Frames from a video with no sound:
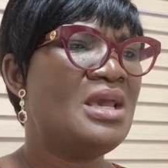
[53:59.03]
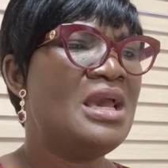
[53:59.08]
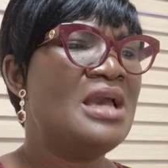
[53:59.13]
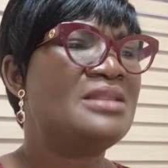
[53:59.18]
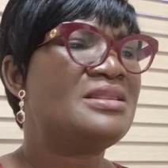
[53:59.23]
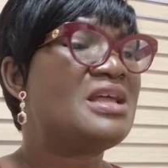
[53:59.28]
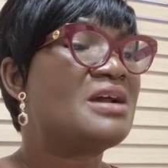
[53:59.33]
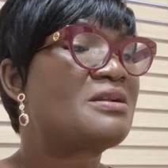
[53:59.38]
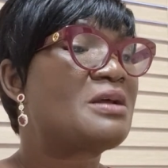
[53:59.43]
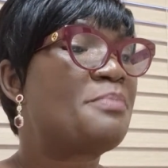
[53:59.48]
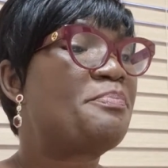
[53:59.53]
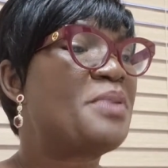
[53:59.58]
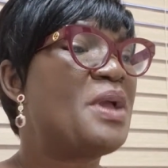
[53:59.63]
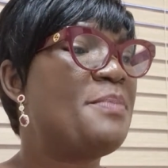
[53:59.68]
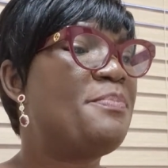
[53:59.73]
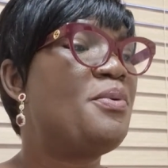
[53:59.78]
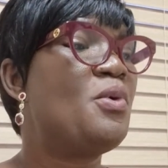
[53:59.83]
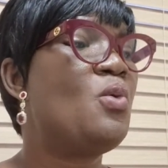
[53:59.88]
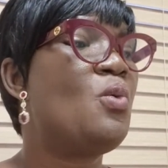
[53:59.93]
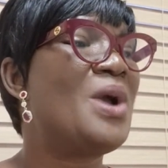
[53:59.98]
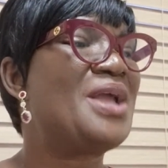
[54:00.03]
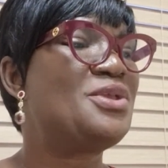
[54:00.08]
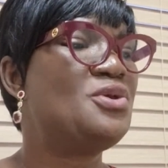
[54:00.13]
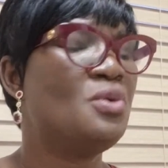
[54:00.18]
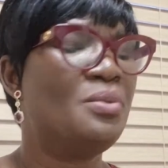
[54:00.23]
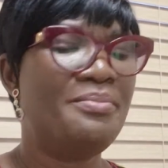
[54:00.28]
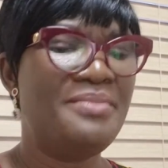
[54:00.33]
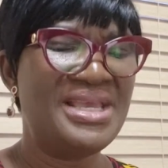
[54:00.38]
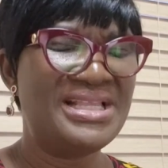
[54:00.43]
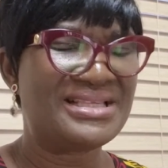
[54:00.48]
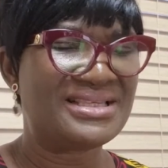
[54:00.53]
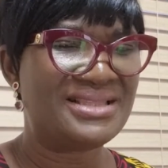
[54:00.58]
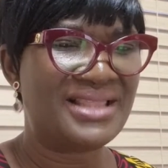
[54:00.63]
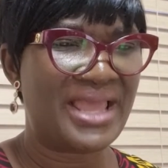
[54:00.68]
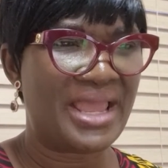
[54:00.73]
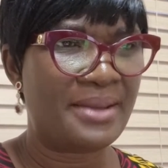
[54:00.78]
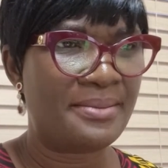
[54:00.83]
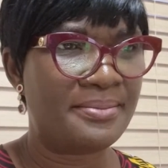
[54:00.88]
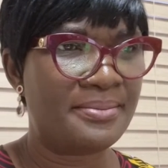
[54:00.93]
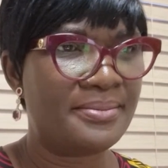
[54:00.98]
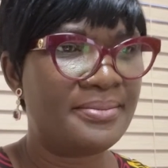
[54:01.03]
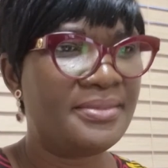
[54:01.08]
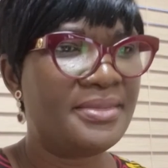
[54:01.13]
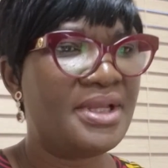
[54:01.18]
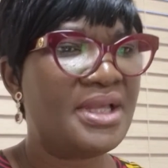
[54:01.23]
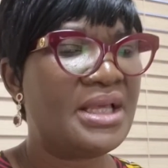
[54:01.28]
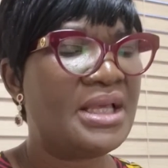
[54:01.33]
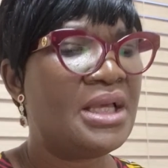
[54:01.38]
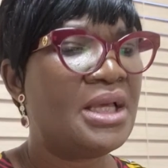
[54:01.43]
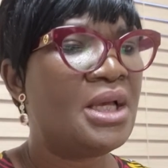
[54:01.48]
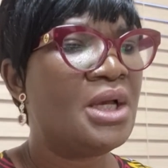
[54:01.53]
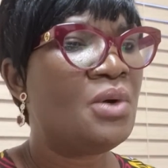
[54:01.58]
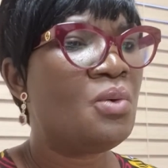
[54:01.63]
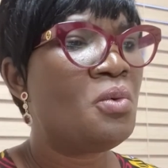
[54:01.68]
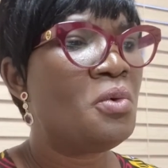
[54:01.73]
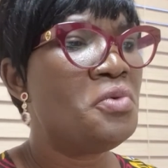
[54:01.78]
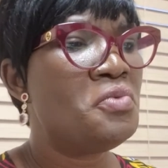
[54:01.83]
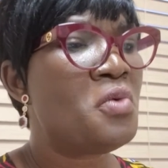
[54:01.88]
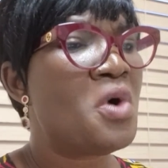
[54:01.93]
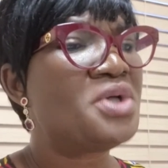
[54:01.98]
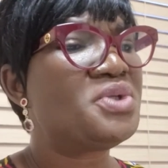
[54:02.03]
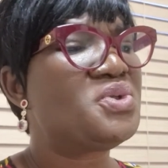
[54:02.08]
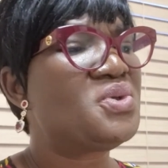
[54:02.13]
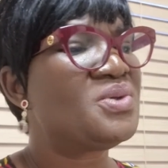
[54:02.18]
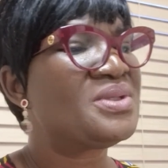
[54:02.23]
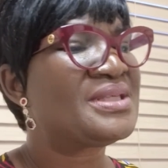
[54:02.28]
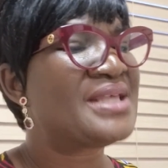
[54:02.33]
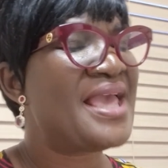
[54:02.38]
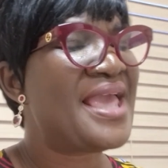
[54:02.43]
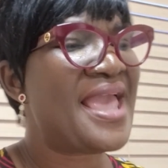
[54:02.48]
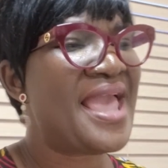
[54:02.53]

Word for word: There are people when you meet them, once you say